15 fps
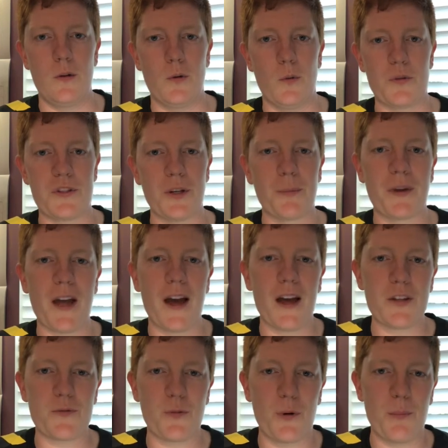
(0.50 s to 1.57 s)
What's up,
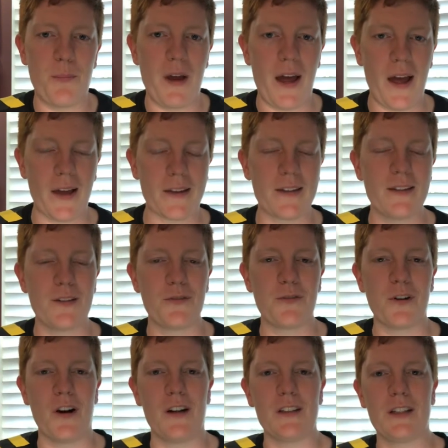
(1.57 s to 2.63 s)
guys? We're back for
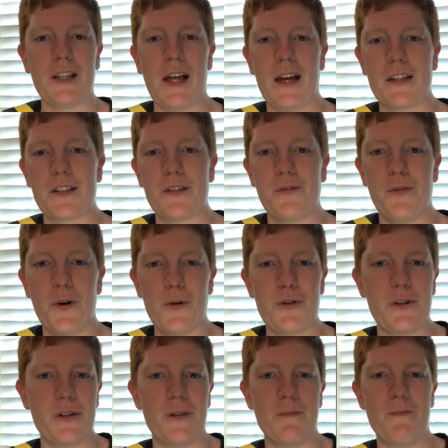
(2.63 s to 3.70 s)
our last
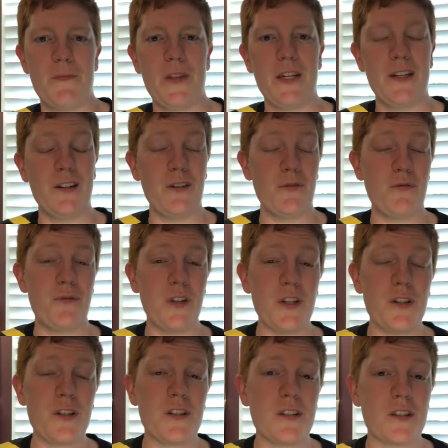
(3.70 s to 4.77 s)
devotion in
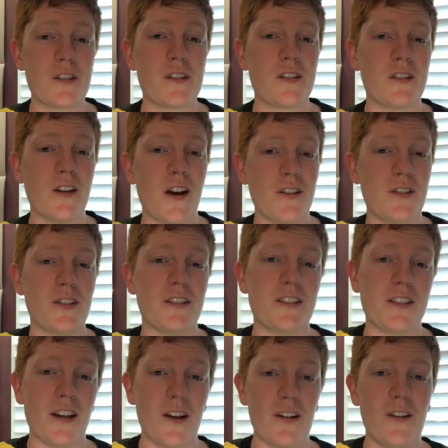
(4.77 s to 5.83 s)
Ephesians. As you
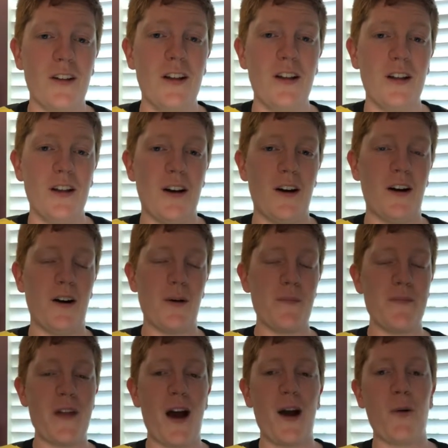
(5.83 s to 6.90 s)
can tell, I'm
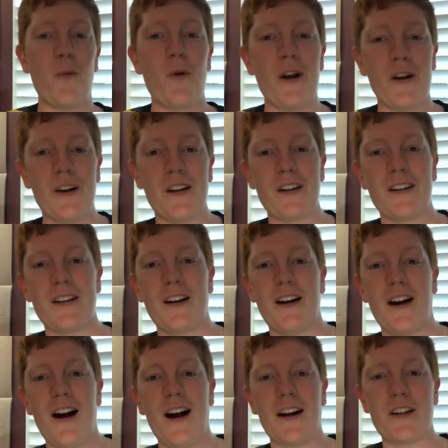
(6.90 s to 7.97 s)
not wearing a
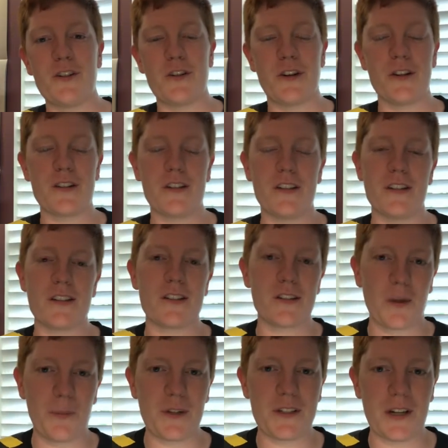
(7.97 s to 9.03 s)
hockey jersey. It's
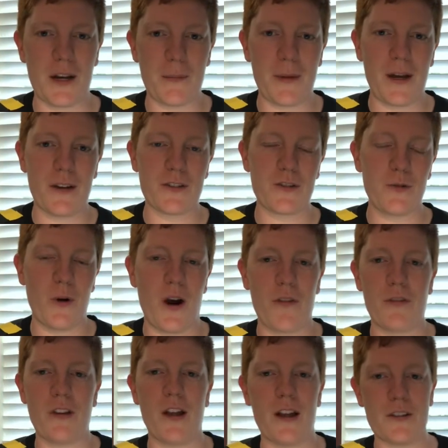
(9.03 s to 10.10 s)
summertime out. It's too hot
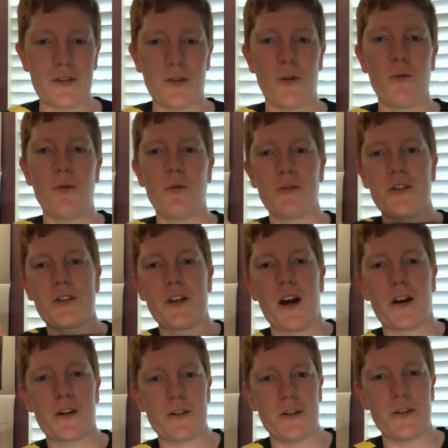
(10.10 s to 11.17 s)
for that, so I went with the
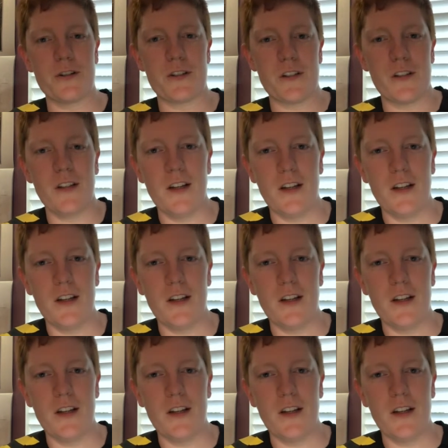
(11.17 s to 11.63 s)
soccer jersey.